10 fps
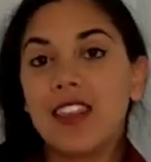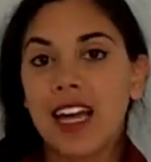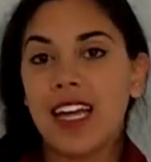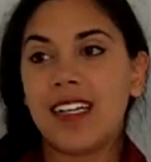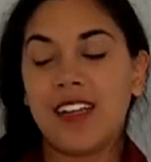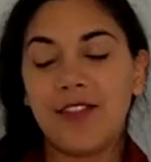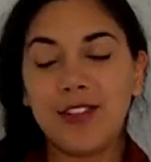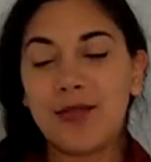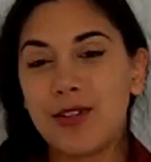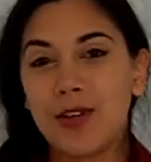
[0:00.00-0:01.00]
And if
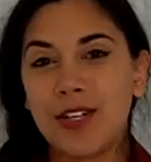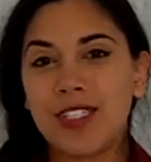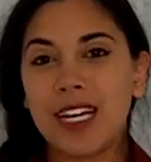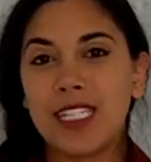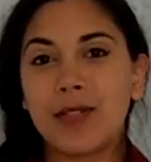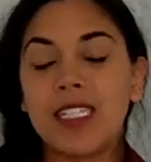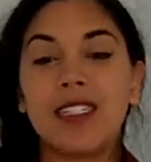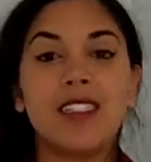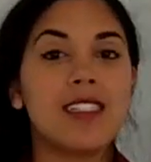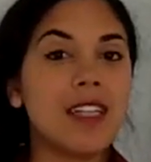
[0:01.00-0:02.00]
you don't know your size range,
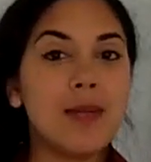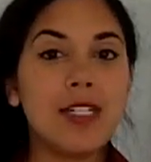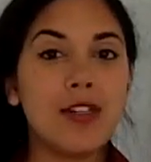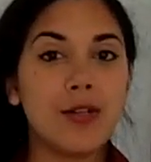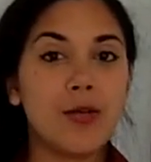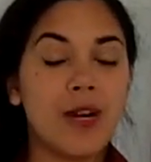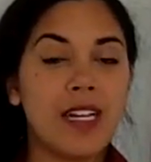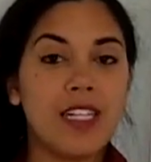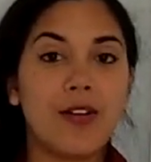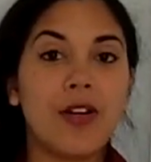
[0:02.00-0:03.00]
then just let me know
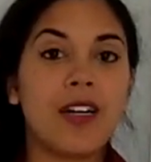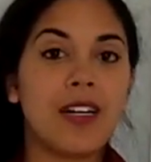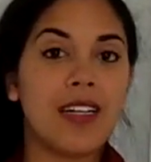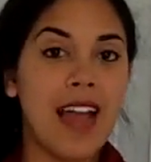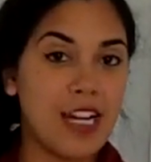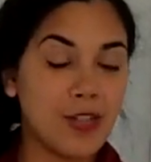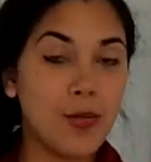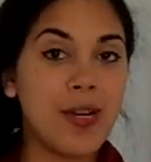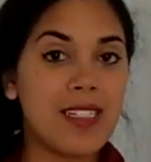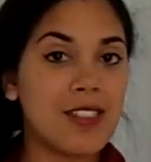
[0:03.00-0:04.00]
what your
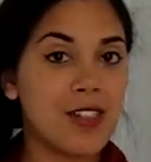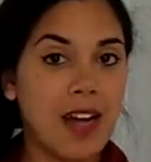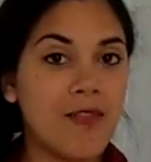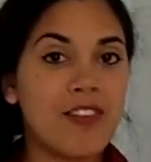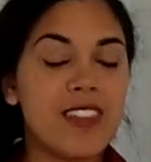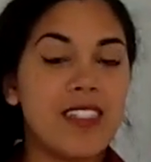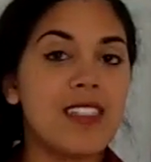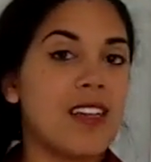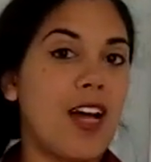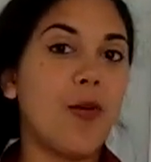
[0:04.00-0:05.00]
natural waist circumference
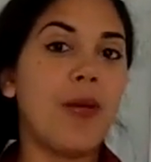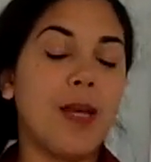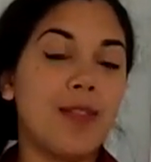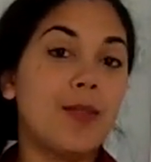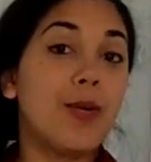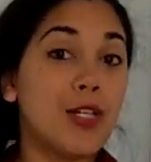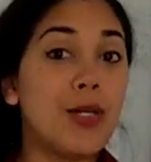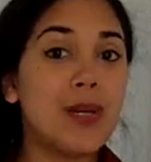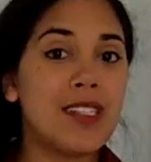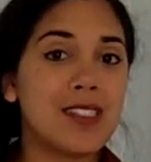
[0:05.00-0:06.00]
is and I'll be able to put
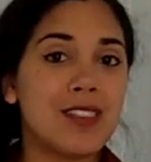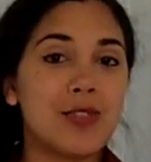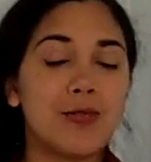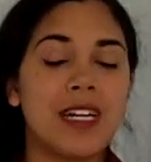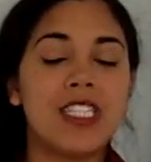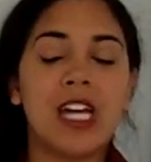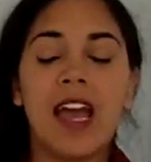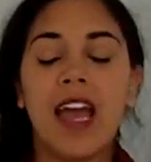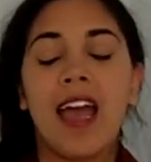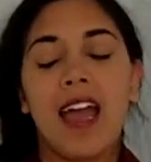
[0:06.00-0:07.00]
you in a certain range.
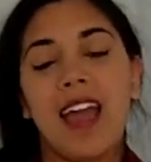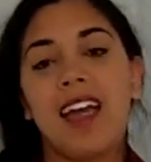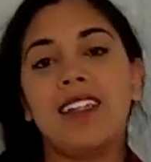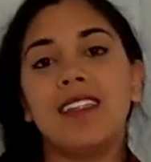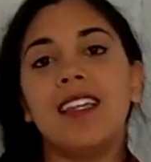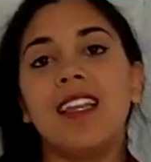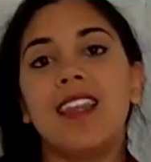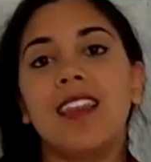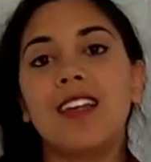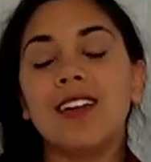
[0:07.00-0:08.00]
And
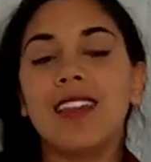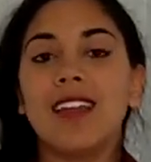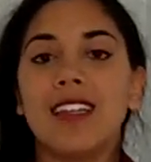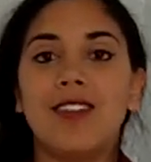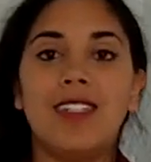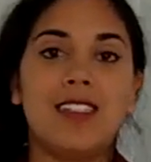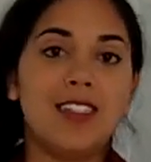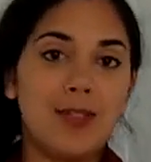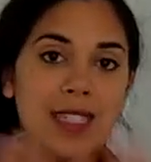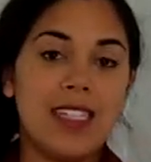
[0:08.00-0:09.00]
the third thing that you need to
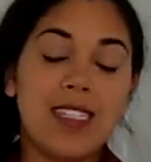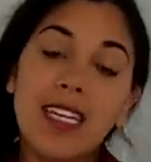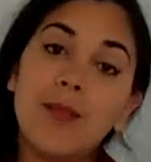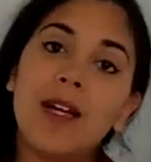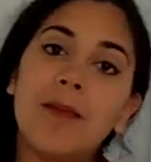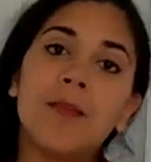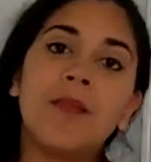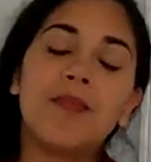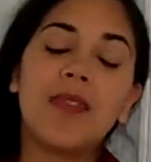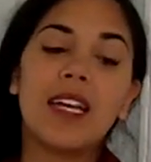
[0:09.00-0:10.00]
do in this email
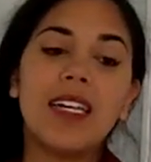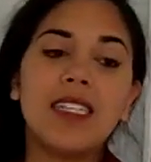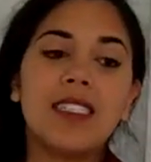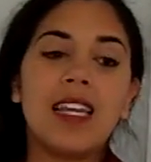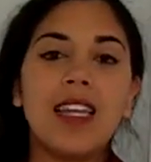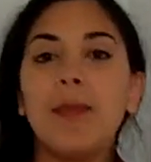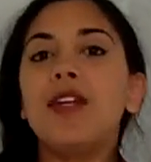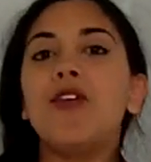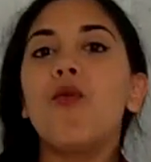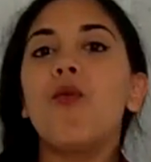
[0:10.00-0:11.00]
is let
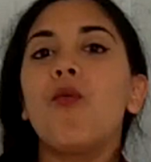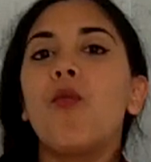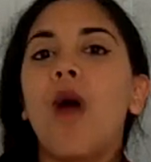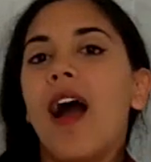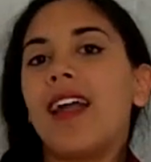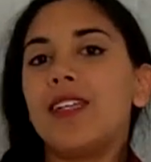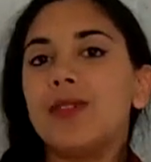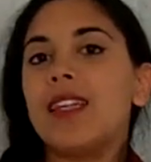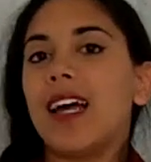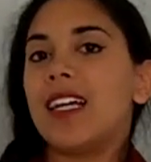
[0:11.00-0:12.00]
me know why you
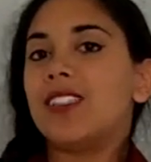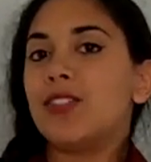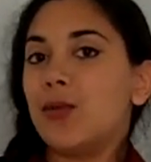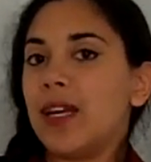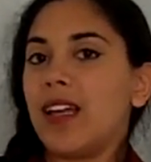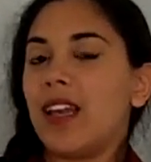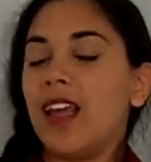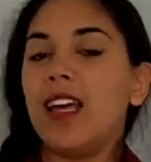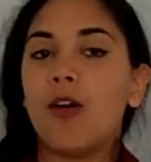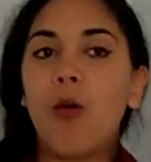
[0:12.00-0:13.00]
would like to win.
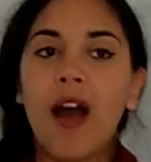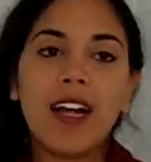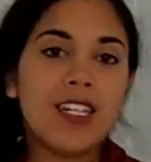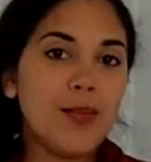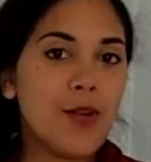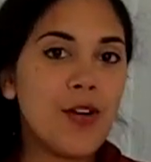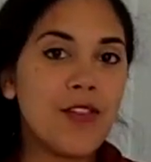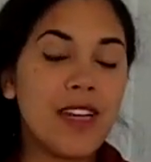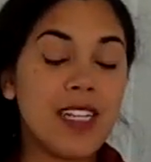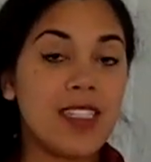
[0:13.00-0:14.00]
Why are you
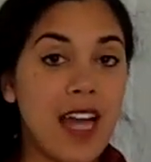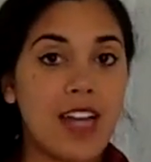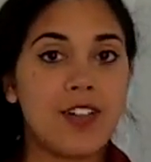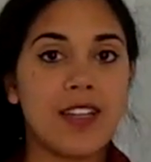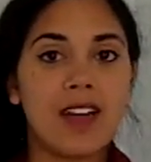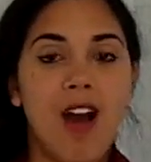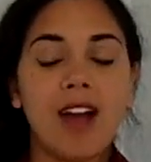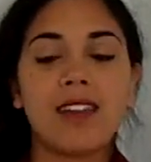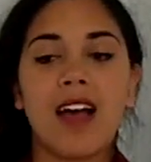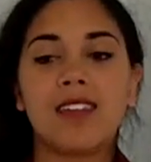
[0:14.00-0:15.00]
motivated to enter the
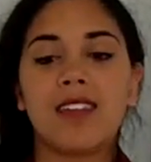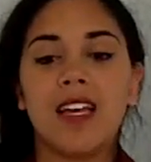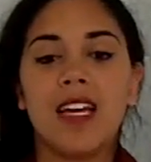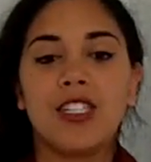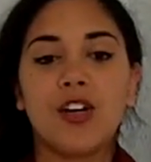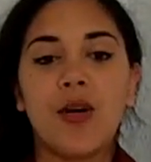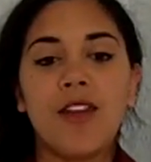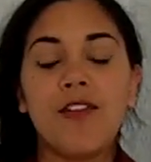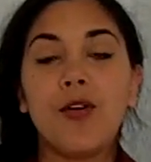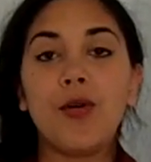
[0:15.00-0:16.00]
contest? So
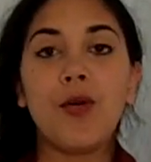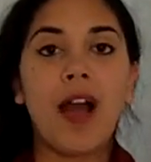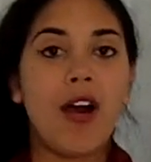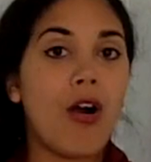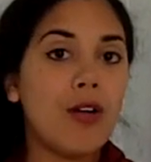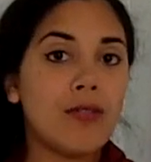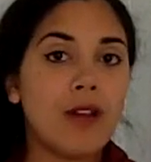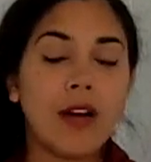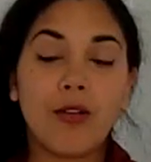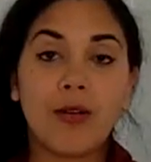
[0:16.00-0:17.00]
if you own
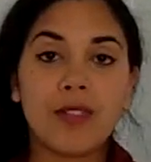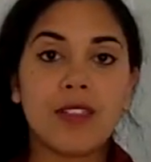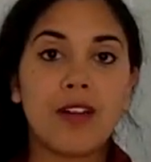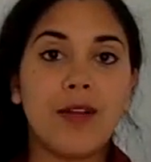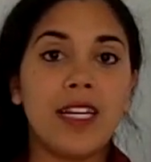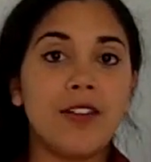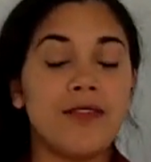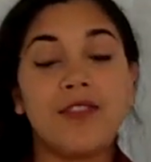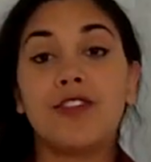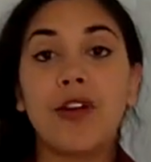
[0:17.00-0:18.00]
a corset already, or
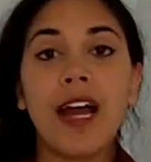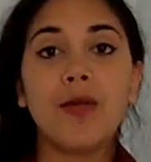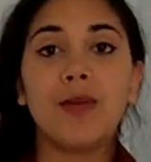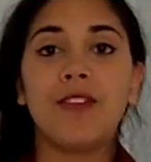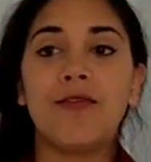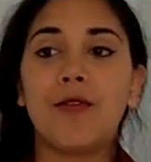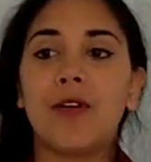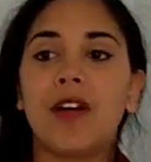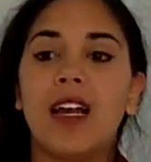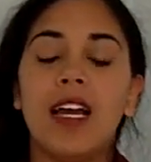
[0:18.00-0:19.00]
if you've tried one
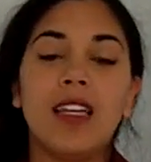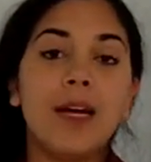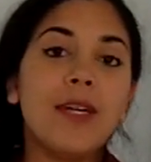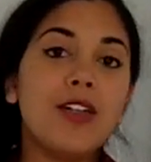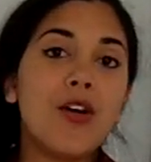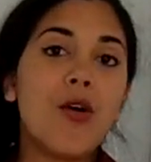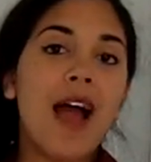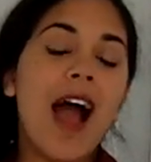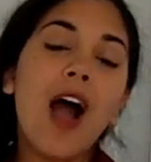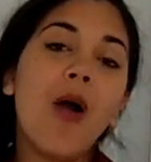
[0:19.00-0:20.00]
before, let me know,
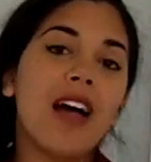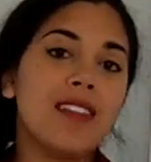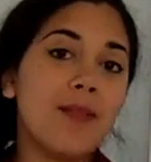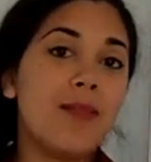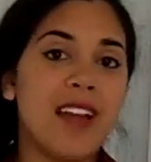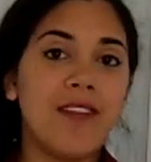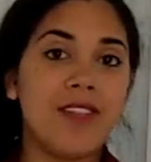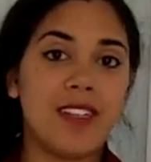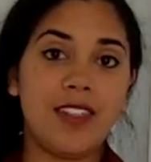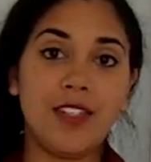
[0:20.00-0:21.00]
how has it
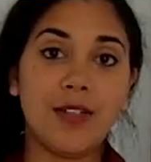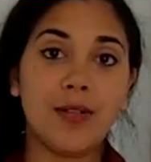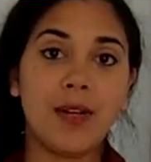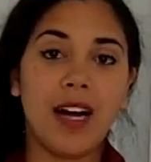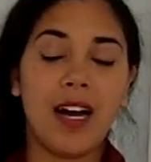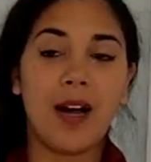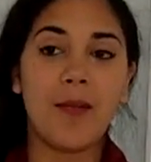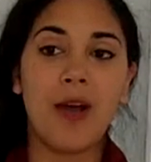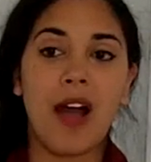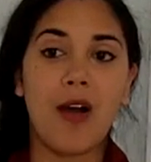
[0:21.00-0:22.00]
benefited you?
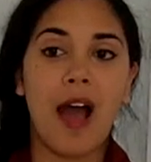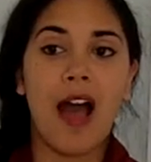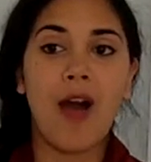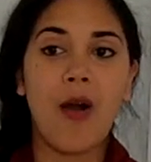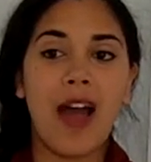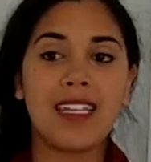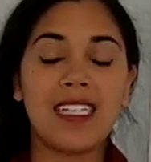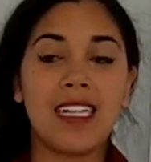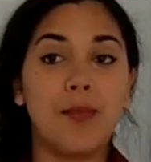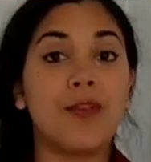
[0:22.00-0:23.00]
How has
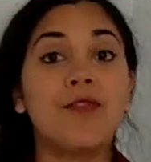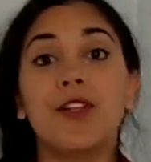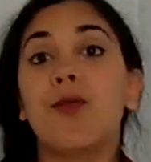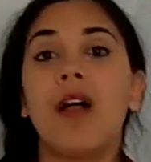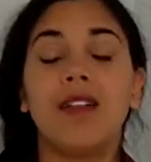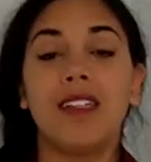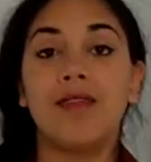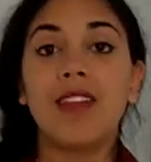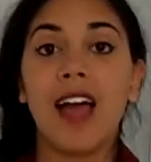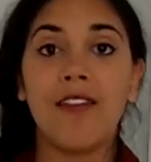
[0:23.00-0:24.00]
it improved your quality
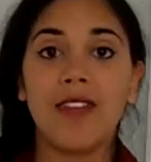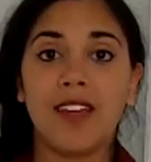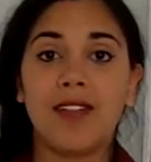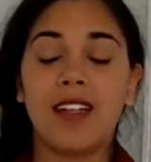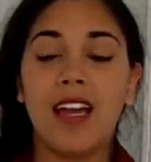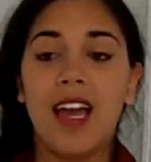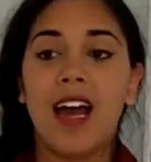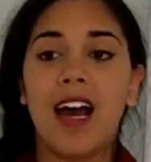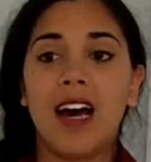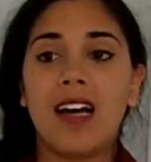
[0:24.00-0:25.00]
of life even?
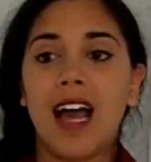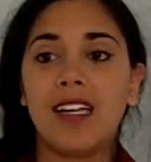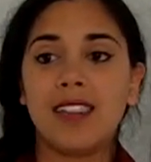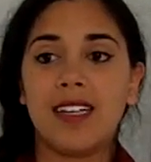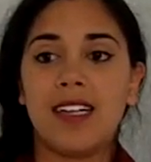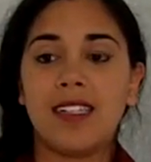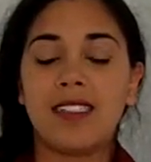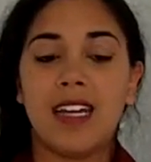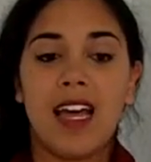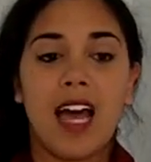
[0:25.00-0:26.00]
Has
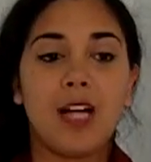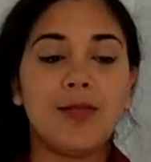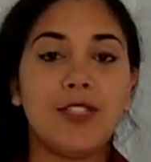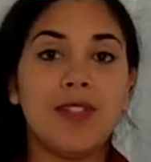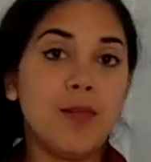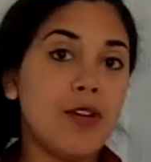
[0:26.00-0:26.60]
it helped you